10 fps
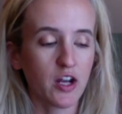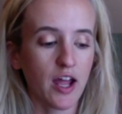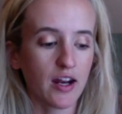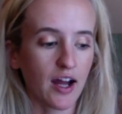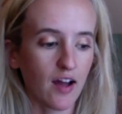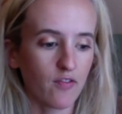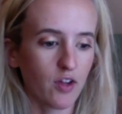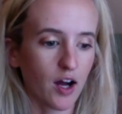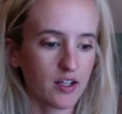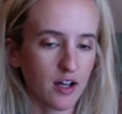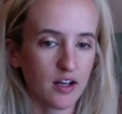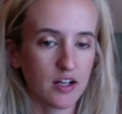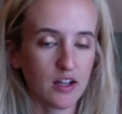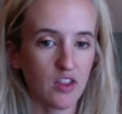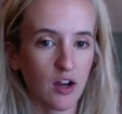and I have not done
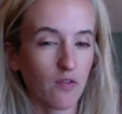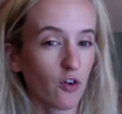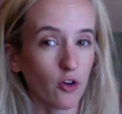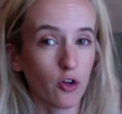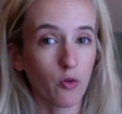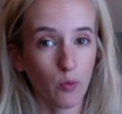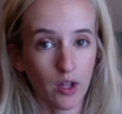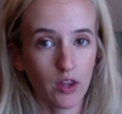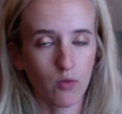anything further with